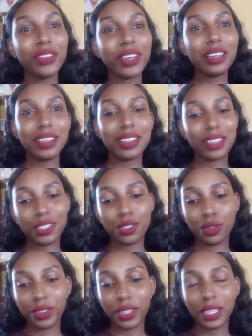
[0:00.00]
feeling
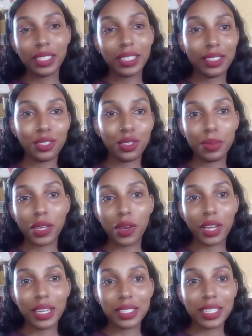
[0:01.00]
rejuvenated, to be
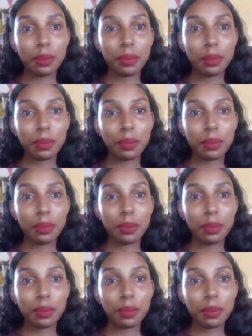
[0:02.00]
honest.